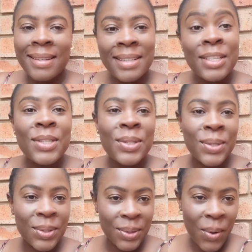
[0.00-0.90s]

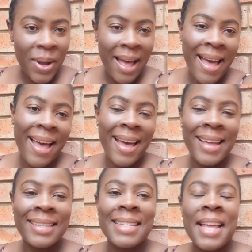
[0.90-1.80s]
so
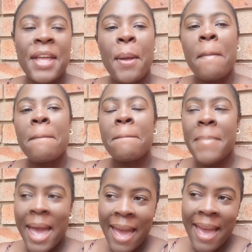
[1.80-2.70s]
guys i am
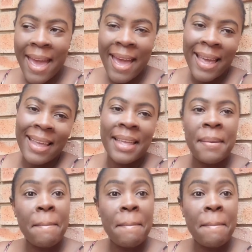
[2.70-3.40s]
back